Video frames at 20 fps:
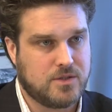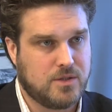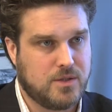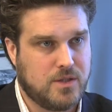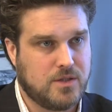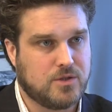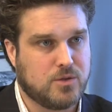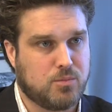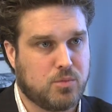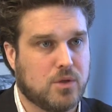
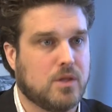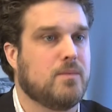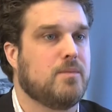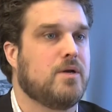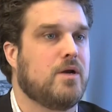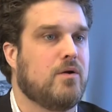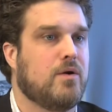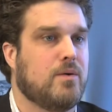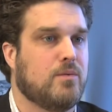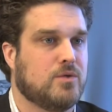These are
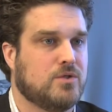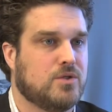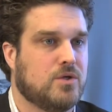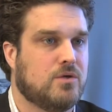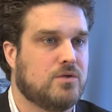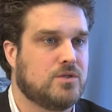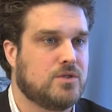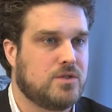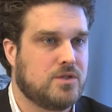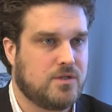preliminary
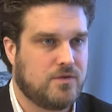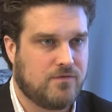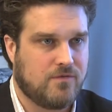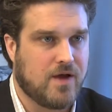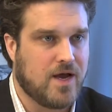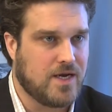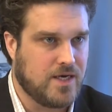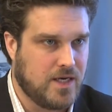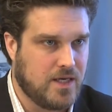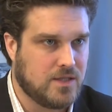results,
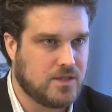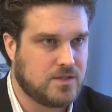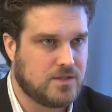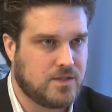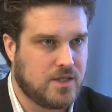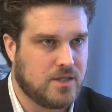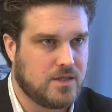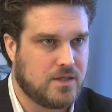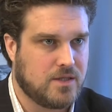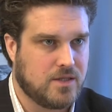findings
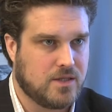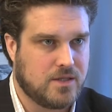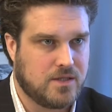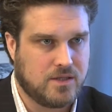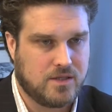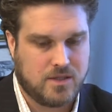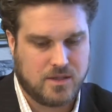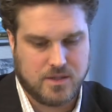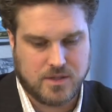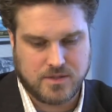that
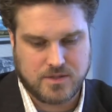the, the